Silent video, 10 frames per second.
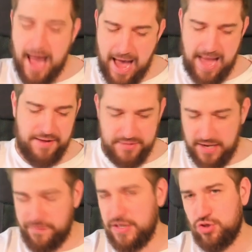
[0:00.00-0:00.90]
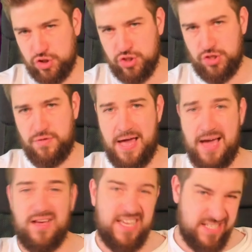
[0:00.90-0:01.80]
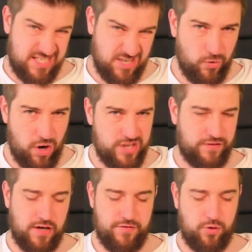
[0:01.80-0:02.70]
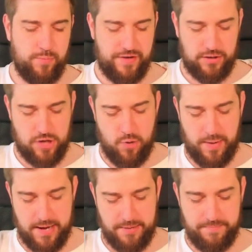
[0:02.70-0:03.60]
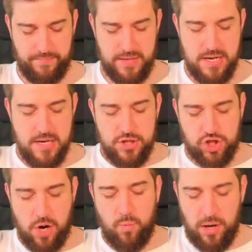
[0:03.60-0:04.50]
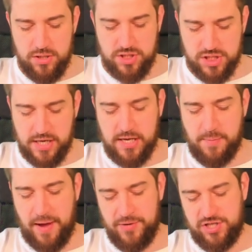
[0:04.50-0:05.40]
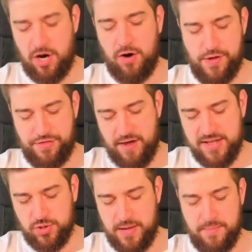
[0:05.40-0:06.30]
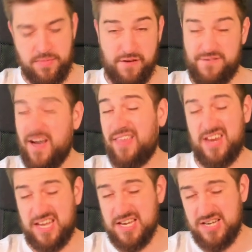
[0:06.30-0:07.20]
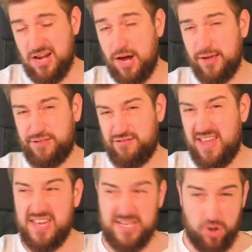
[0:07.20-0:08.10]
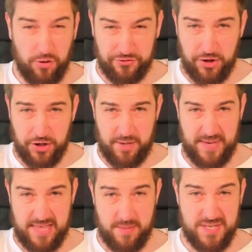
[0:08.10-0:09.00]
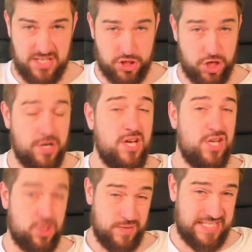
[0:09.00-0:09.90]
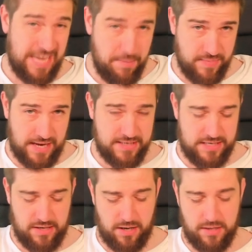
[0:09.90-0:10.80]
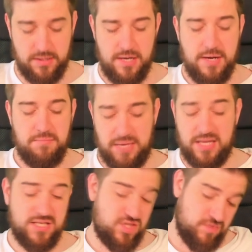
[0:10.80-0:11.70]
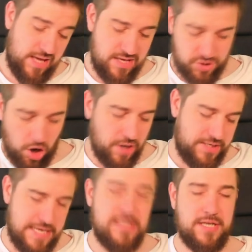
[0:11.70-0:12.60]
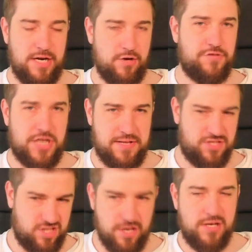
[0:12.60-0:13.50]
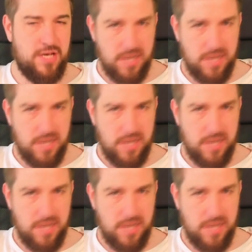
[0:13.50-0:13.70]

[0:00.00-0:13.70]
And if he doesn't do that, he's still got his 5 up, feel no pain. So whilst psychic powers are a threat to him, the fact that he can deny 3 and he's often going to be in the position to attempt that deny means he's got a decent enough chance to